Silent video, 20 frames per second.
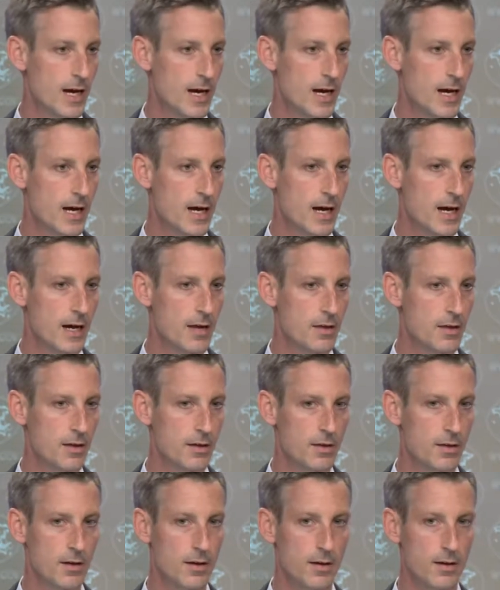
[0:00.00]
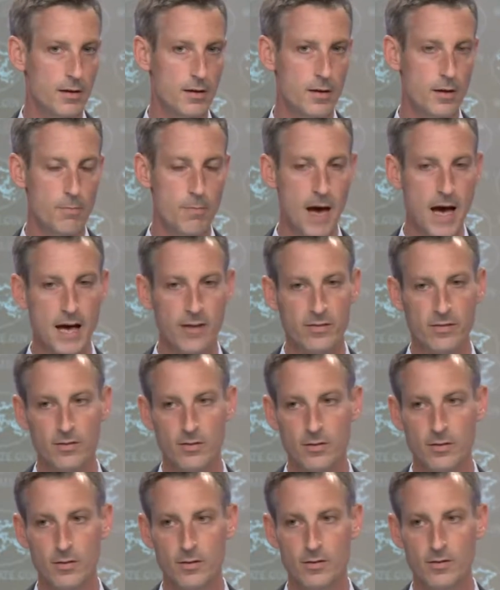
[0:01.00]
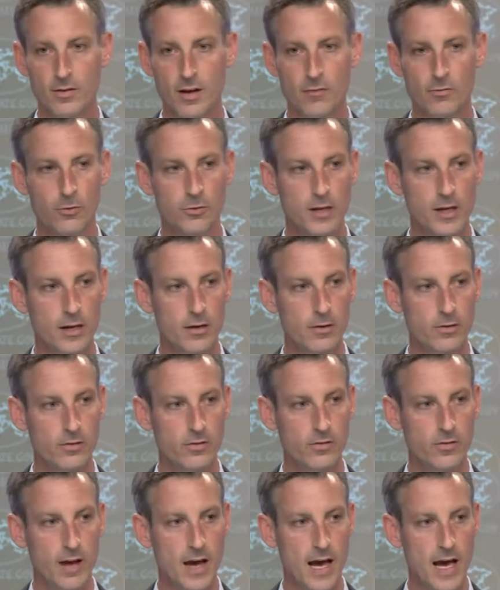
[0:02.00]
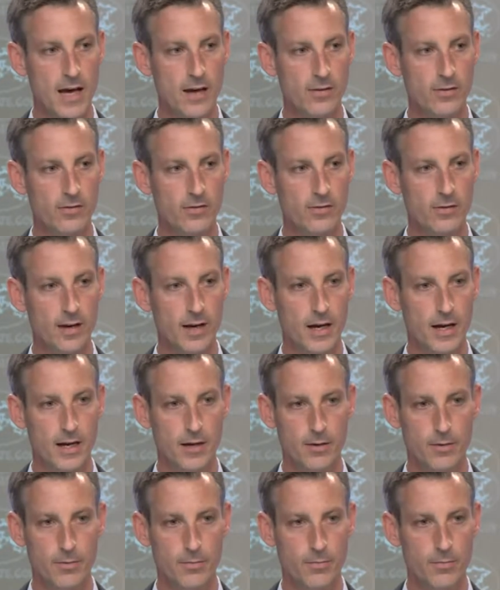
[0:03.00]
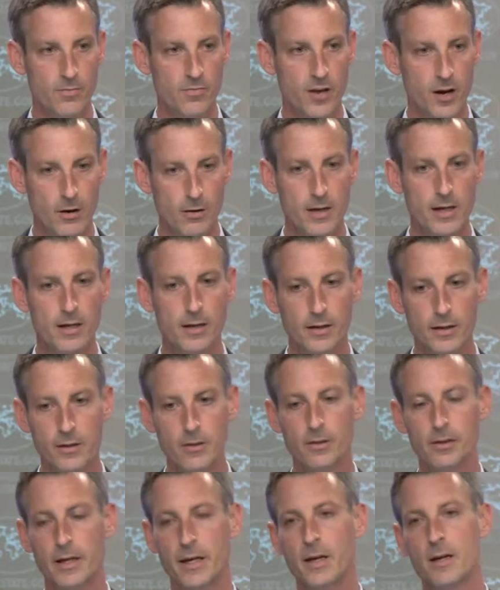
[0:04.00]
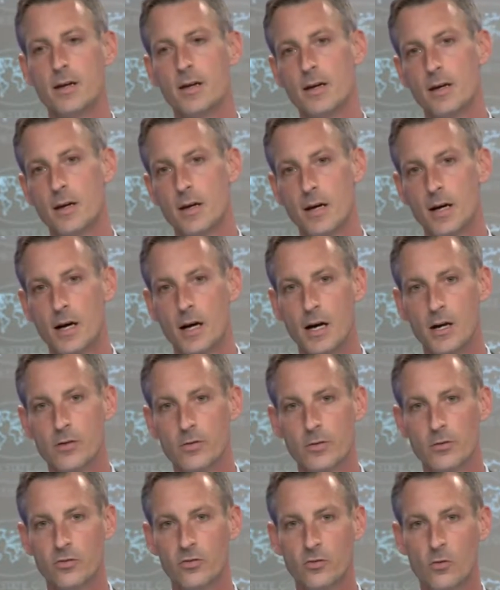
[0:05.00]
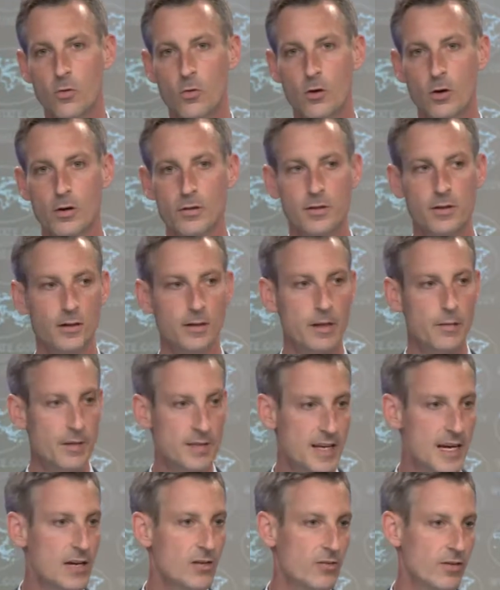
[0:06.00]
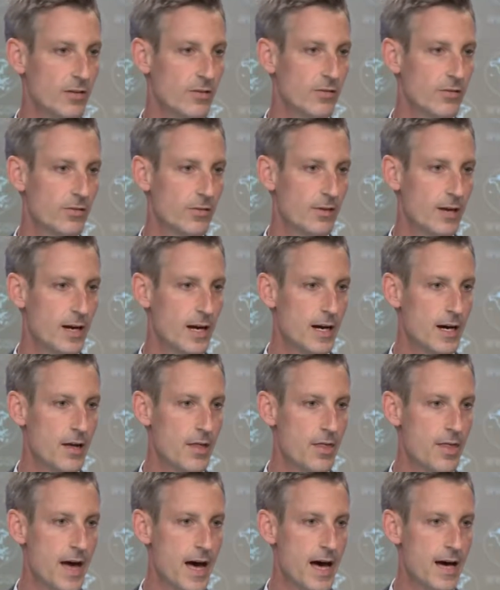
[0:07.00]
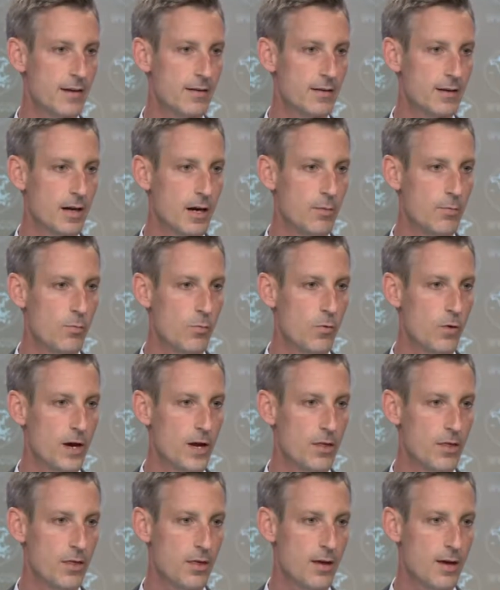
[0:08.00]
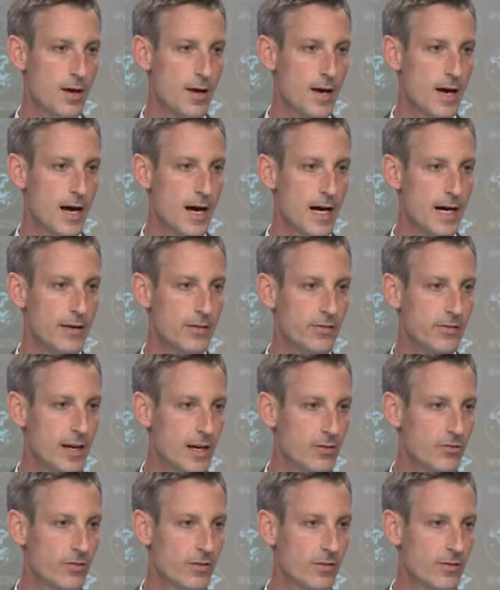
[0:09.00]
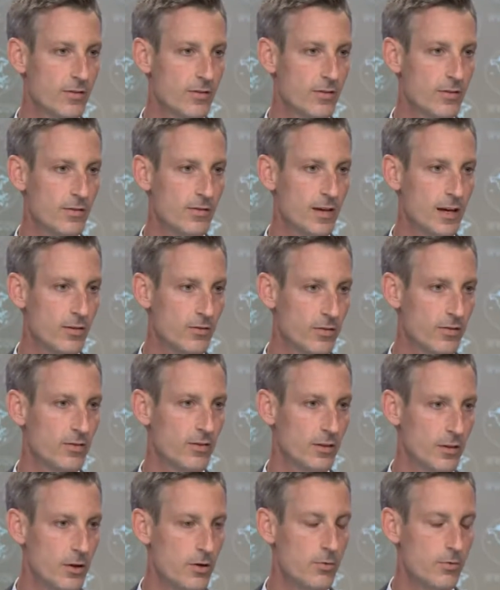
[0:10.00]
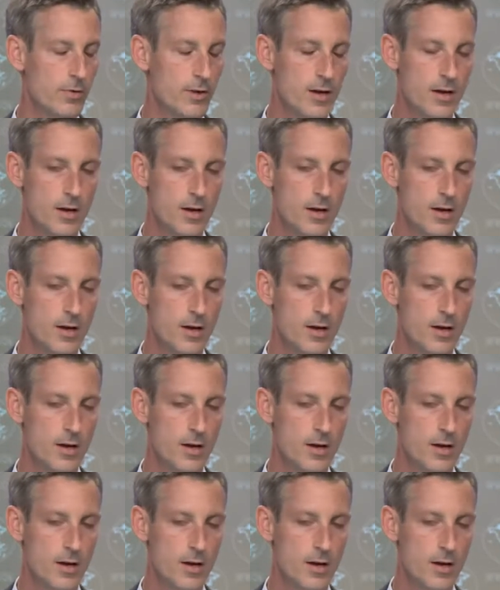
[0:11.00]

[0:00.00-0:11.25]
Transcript: I think the past several years has very clearly underscored the limitations that come with sanctions and sanctions alone.